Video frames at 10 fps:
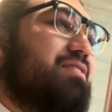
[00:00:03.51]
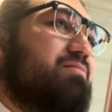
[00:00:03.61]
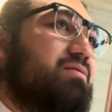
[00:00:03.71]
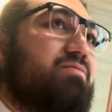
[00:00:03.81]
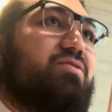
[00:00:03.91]
I'm
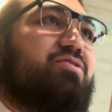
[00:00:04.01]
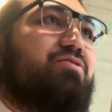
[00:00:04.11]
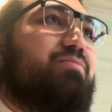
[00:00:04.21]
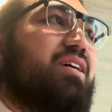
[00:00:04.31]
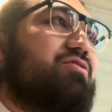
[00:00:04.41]
a
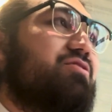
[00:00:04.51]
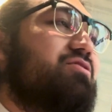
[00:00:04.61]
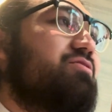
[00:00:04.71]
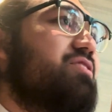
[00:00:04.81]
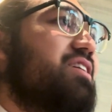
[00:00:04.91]
first-year master's
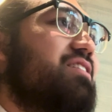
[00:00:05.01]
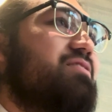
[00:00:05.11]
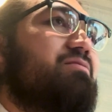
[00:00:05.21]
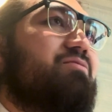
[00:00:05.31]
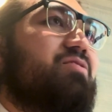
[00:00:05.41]
student at the
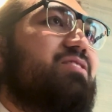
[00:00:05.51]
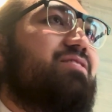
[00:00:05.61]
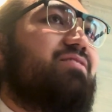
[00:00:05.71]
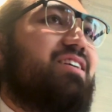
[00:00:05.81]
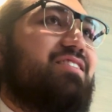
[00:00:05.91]
University
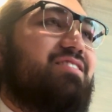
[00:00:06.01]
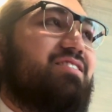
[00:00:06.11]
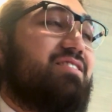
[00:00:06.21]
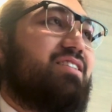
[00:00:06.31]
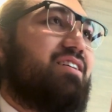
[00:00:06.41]
of
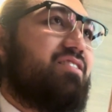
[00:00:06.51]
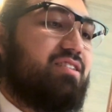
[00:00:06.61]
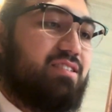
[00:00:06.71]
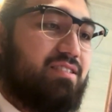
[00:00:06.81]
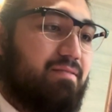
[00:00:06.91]
Texas at
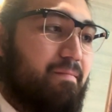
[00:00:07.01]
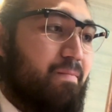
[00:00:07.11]
Austin,